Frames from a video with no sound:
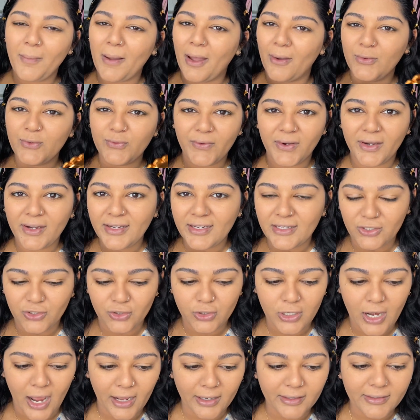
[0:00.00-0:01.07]
I was very
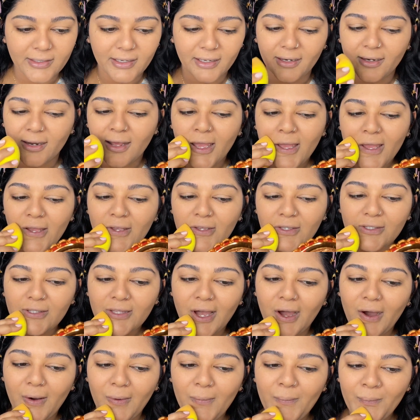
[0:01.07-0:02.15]
distracted.
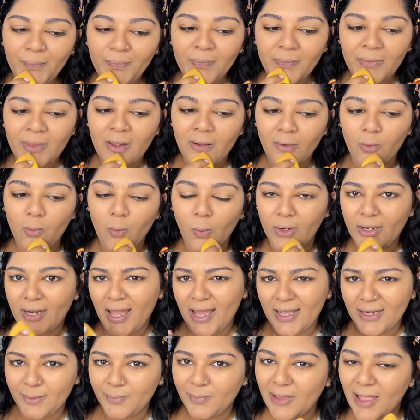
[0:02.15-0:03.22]
So when I
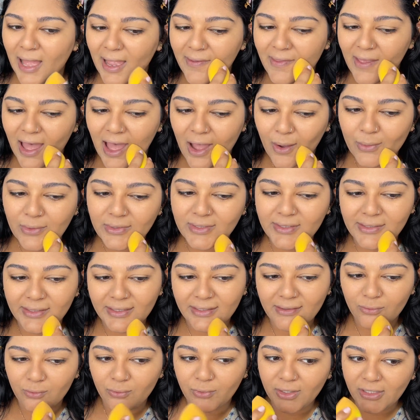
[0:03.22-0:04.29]
had applied that, I was like
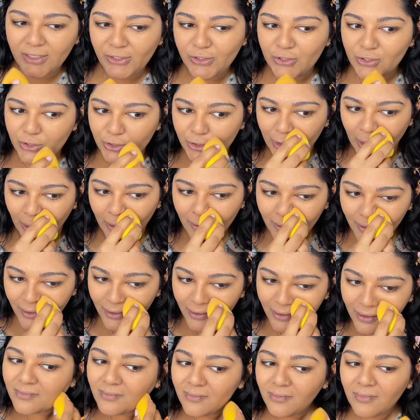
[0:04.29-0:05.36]
really shook,
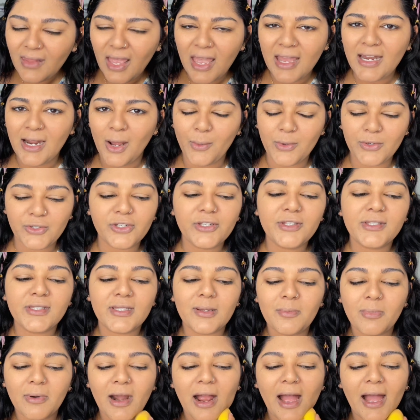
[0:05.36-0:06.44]
and I was just
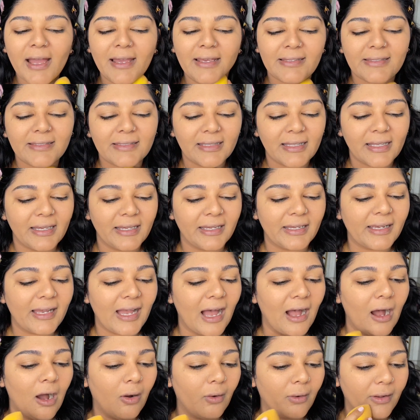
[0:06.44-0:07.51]
surprised like
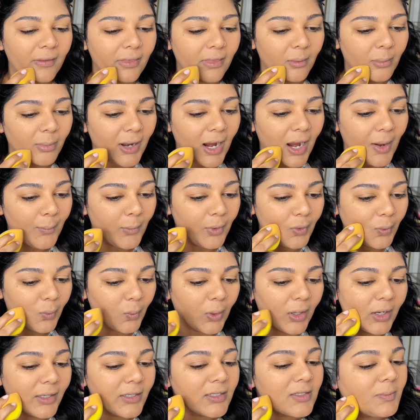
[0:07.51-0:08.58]
how good the primer
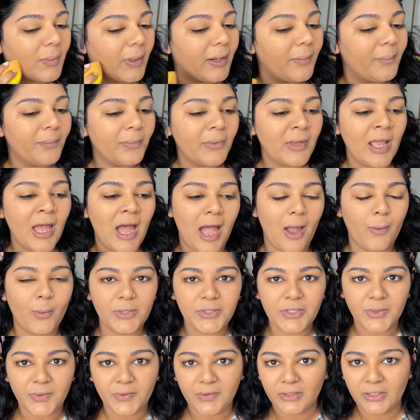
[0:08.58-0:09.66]
worked. But I
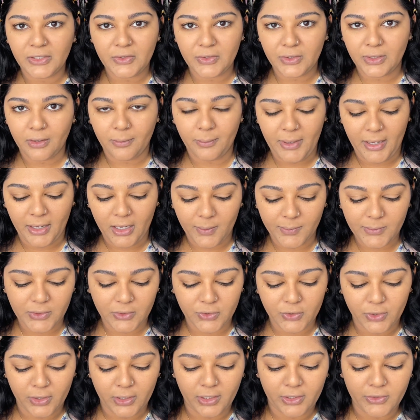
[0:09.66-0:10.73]
wasn't really doing a makeup
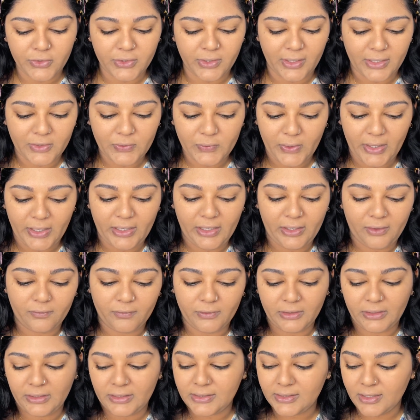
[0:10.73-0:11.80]
tutorial, so that's why I didn't
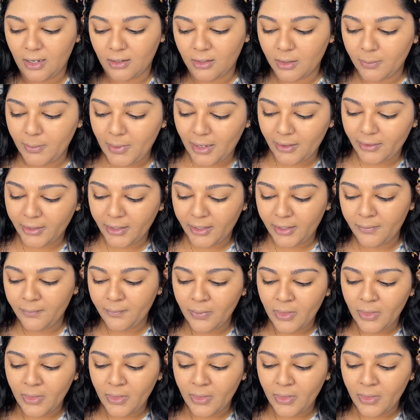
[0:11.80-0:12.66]
really talk about it.